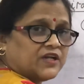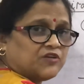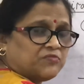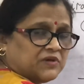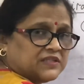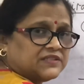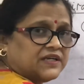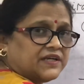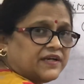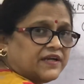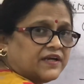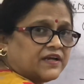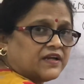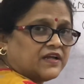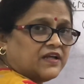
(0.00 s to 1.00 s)
present
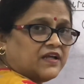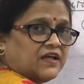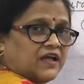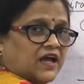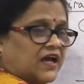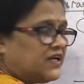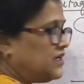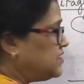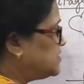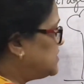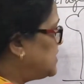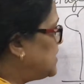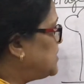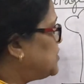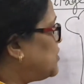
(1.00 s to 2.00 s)
here, and in
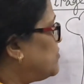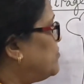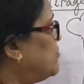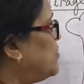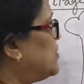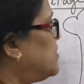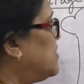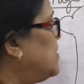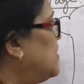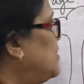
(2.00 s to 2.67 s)
search of water,